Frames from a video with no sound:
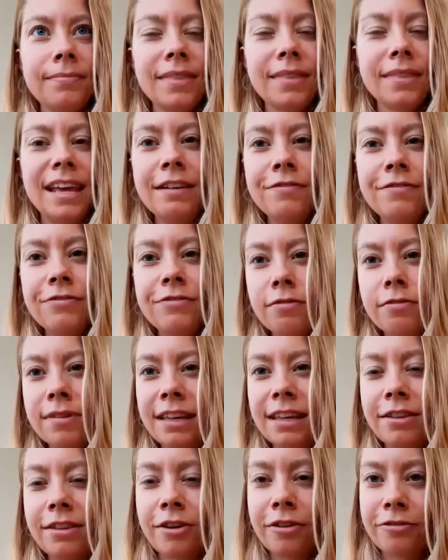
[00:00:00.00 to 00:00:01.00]
If they're
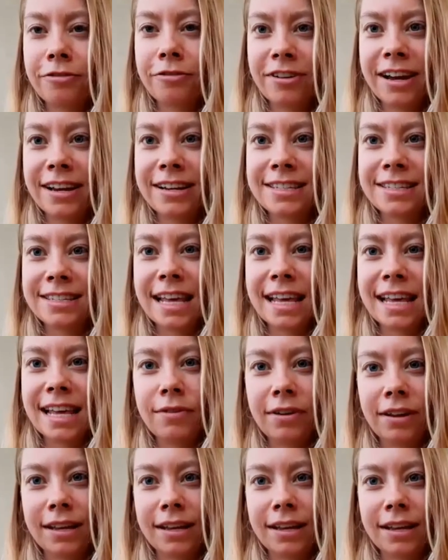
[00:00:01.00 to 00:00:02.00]
really your friends, they
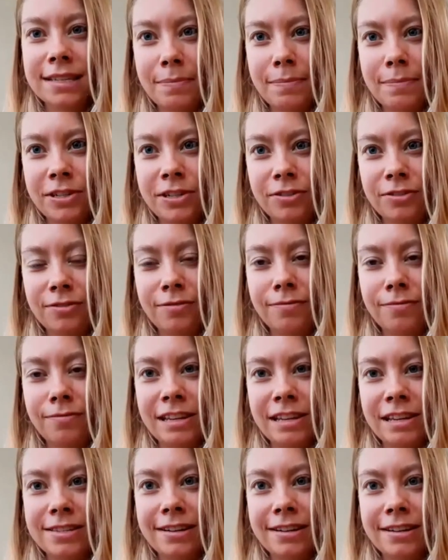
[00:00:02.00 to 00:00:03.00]
will accept you
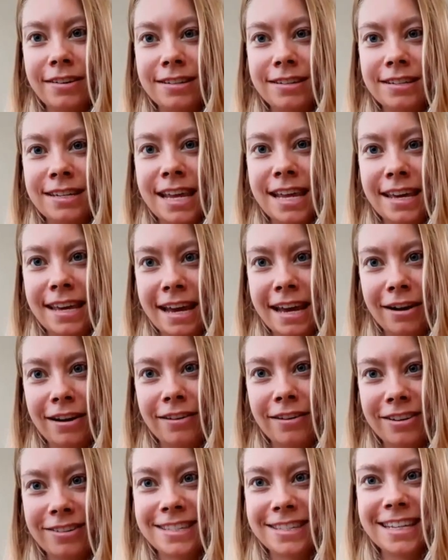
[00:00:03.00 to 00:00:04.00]
when you start to take care
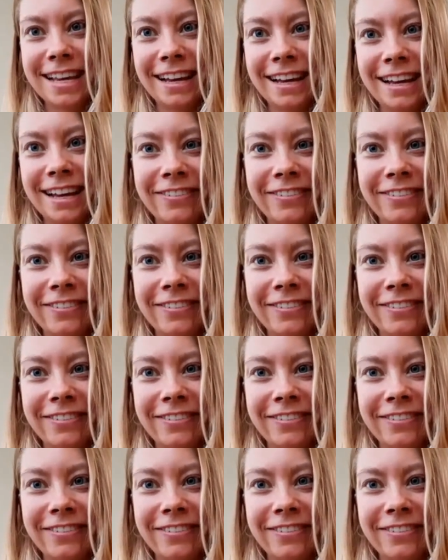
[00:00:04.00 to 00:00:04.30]
of yourself,